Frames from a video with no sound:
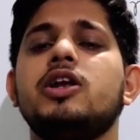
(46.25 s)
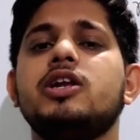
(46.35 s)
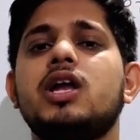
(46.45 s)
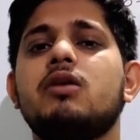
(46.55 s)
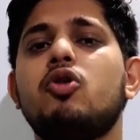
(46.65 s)

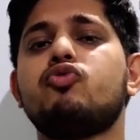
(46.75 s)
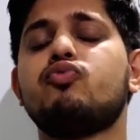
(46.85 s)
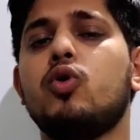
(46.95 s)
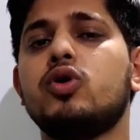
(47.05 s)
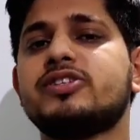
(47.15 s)
near about
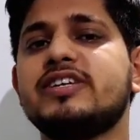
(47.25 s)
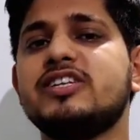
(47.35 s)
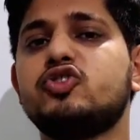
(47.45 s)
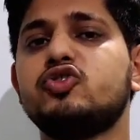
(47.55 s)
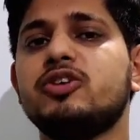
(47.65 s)
4th
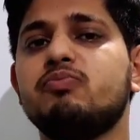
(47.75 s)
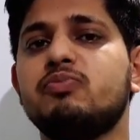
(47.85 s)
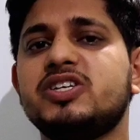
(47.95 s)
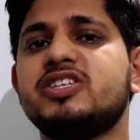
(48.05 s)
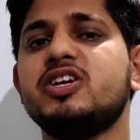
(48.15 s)
century
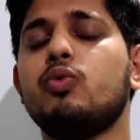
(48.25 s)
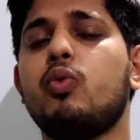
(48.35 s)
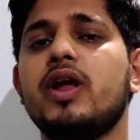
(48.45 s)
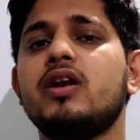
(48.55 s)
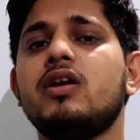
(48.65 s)
BC,
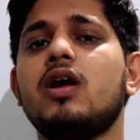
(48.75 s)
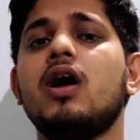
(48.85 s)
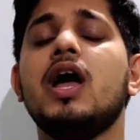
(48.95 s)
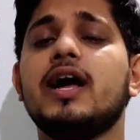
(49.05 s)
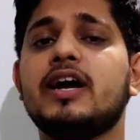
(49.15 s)
when
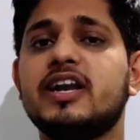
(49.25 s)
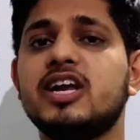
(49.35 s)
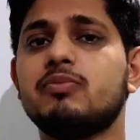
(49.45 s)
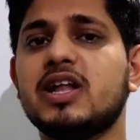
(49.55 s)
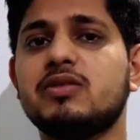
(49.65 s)

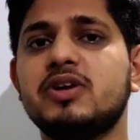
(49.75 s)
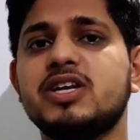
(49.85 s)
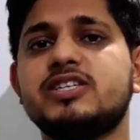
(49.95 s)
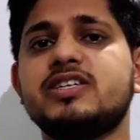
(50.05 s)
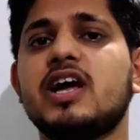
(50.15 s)
Greek
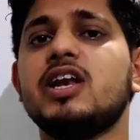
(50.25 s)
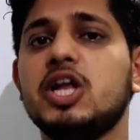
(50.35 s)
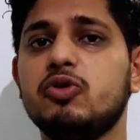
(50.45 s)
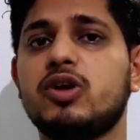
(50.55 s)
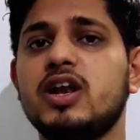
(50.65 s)
mathematician
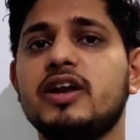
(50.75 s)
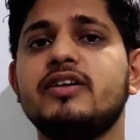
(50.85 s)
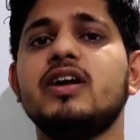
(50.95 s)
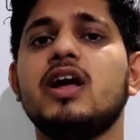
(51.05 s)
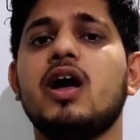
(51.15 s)

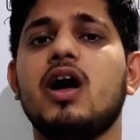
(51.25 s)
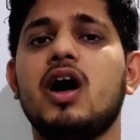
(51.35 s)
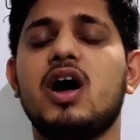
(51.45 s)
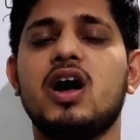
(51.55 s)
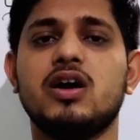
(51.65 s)
Euclid
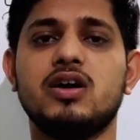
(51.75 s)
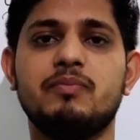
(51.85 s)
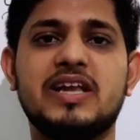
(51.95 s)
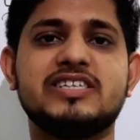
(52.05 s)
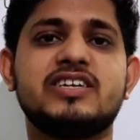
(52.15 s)

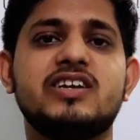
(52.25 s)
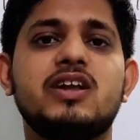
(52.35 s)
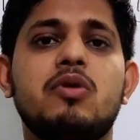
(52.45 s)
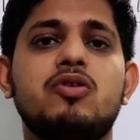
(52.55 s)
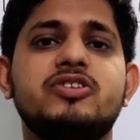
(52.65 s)
mentioned
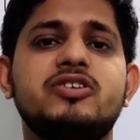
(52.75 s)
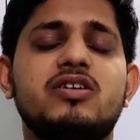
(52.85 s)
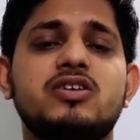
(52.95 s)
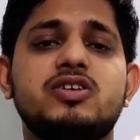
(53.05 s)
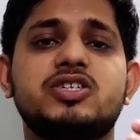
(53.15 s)

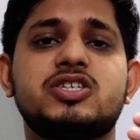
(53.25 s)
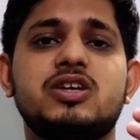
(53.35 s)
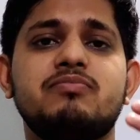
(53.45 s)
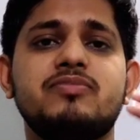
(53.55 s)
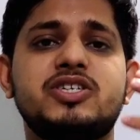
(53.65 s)
about
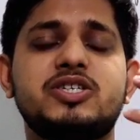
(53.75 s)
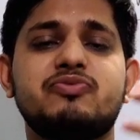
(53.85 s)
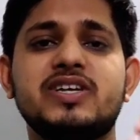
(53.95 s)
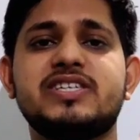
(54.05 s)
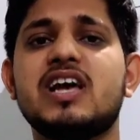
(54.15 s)
some
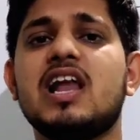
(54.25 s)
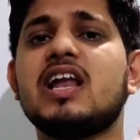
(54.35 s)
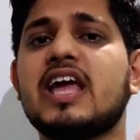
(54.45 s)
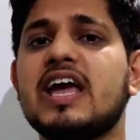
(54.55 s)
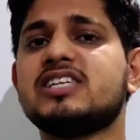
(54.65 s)
special
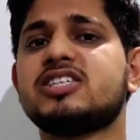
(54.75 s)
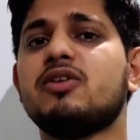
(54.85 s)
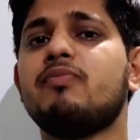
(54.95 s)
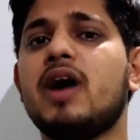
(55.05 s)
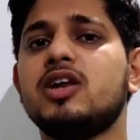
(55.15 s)
case
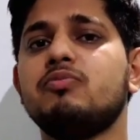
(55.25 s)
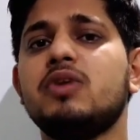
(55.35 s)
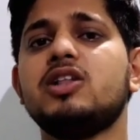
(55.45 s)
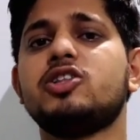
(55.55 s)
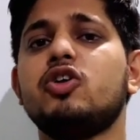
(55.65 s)
of
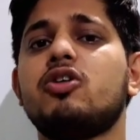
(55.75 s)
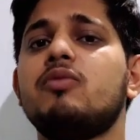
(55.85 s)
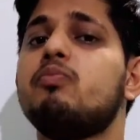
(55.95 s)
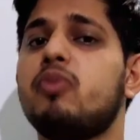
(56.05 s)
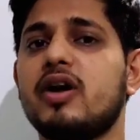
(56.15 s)
binomial
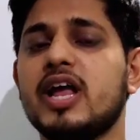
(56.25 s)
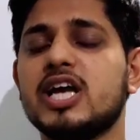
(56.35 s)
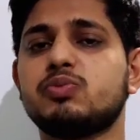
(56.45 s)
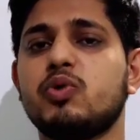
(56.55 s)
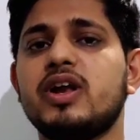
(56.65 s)
theorem for
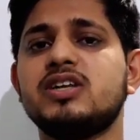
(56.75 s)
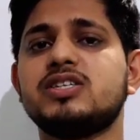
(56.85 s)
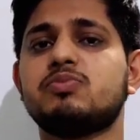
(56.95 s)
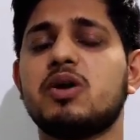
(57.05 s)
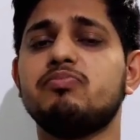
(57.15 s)

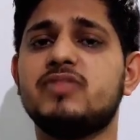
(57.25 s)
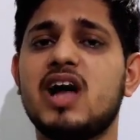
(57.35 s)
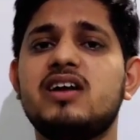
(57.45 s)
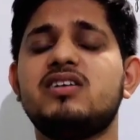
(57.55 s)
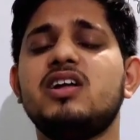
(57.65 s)
exponents. From
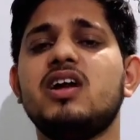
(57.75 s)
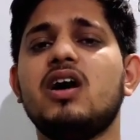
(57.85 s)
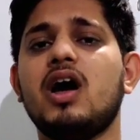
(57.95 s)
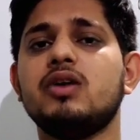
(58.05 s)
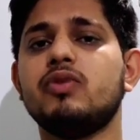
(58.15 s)
that
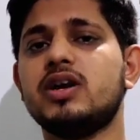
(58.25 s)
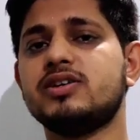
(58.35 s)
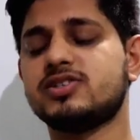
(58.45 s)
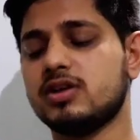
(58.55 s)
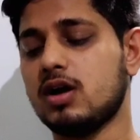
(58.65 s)
day
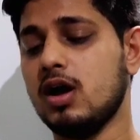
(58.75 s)
onwards,